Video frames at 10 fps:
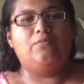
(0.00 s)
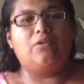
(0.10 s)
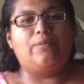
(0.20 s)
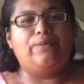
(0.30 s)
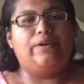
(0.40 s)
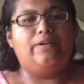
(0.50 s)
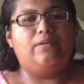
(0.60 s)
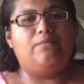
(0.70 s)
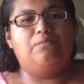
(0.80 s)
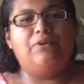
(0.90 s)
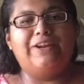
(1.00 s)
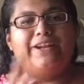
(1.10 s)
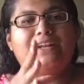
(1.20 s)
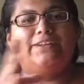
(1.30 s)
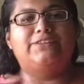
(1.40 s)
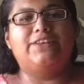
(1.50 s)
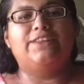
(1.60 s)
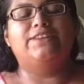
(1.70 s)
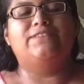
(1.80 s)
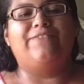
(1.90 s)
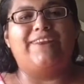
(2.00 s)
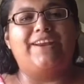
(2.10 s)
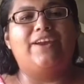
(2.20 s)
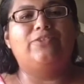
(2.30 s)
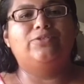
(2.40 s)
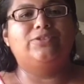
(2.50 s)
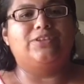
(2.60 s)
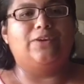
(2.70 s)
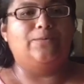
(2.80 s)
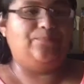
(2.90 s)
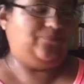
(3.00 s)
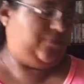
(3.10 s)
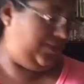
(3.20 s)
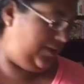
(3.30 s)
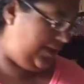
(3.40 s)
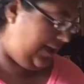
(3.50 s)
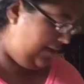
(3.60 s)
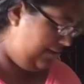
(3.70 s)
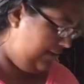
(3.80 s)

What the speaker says: probably put it into this video. So yeah,